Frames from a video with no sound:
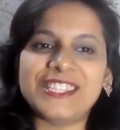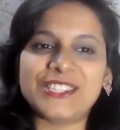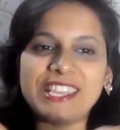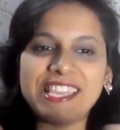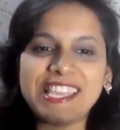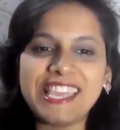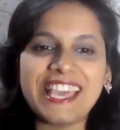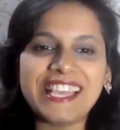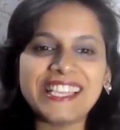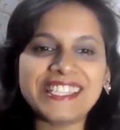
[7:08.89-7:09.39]
So
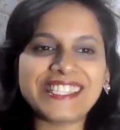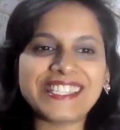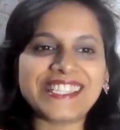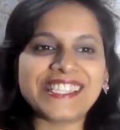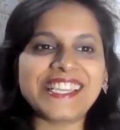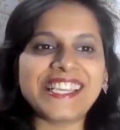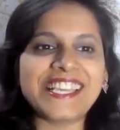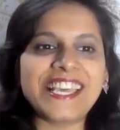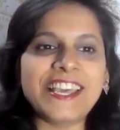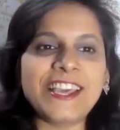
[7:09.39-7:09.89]

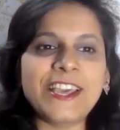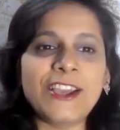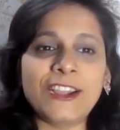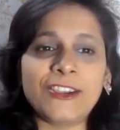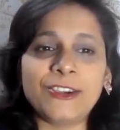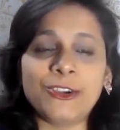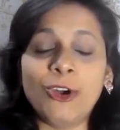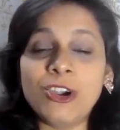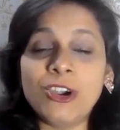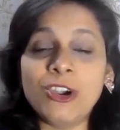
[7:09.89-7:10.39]
yes,
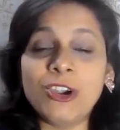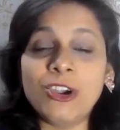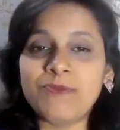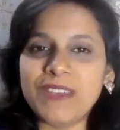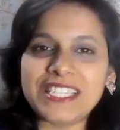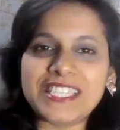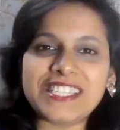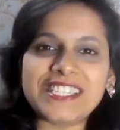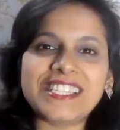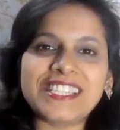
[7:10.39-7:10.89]
don't
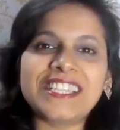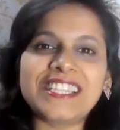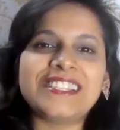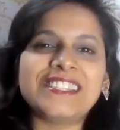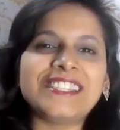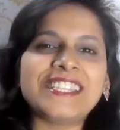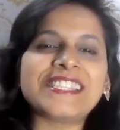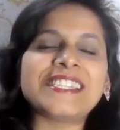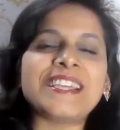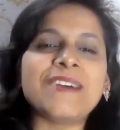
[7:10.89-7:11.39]
miss
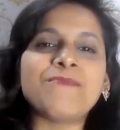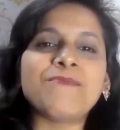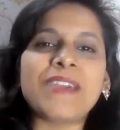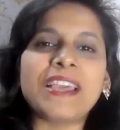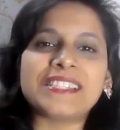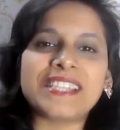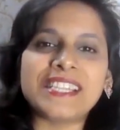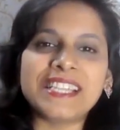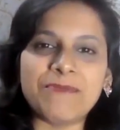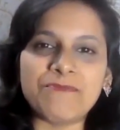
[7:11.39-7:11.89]
this
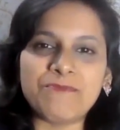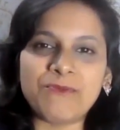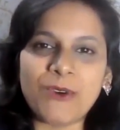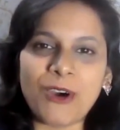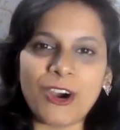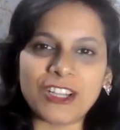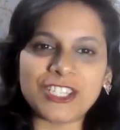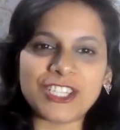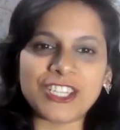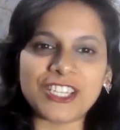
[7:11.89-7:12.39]
amazing
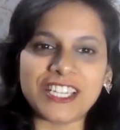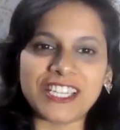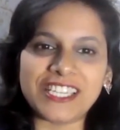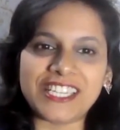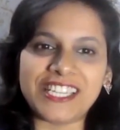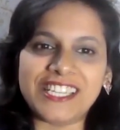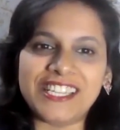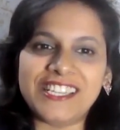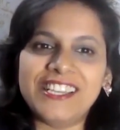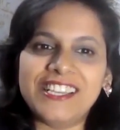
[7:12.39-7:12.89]

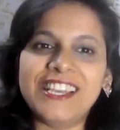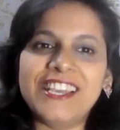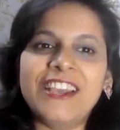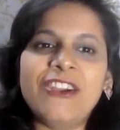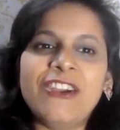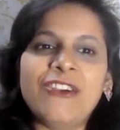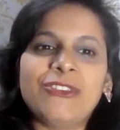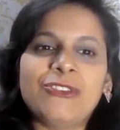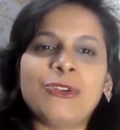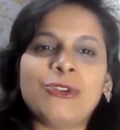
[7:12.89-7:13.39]
opportunity
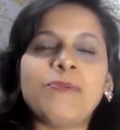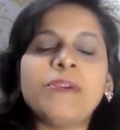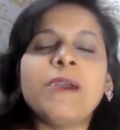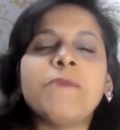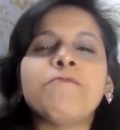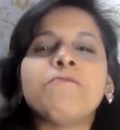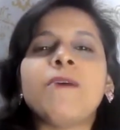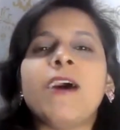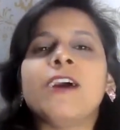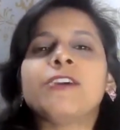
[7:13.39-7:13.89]
to
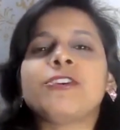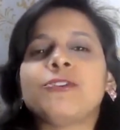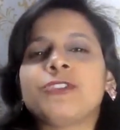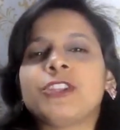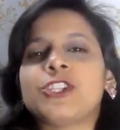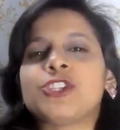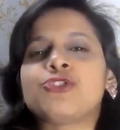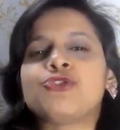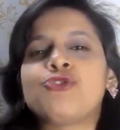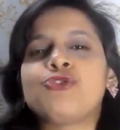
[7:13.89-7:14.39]
be a part
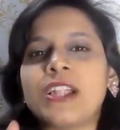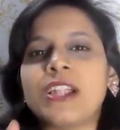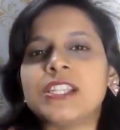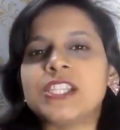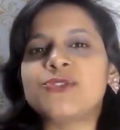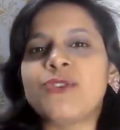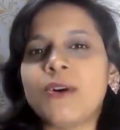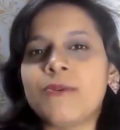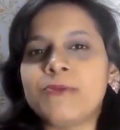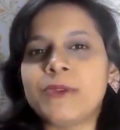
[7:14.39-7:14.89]
of this
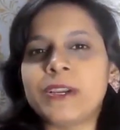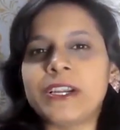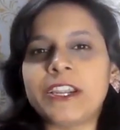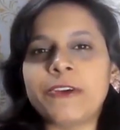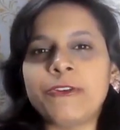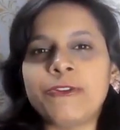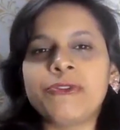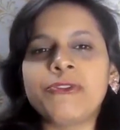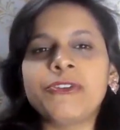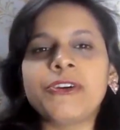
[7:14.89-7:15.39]

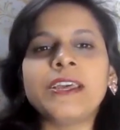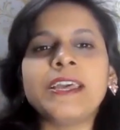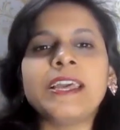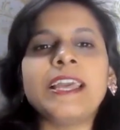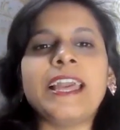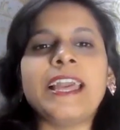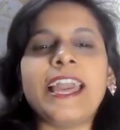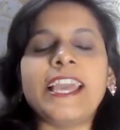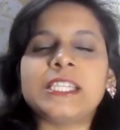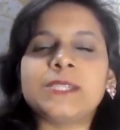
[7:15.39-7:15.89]
transformative
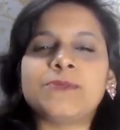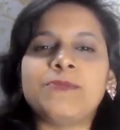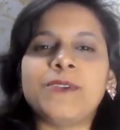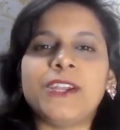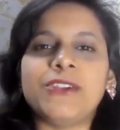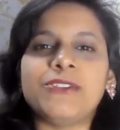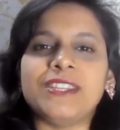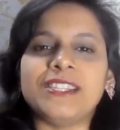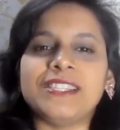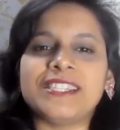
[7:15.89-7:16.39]

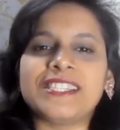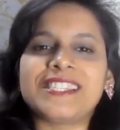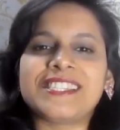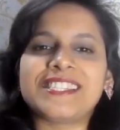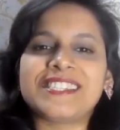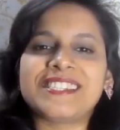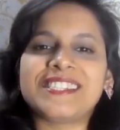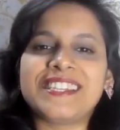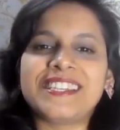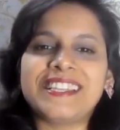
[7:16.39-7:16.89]

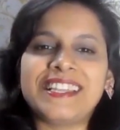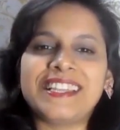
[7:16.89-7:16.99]
experience.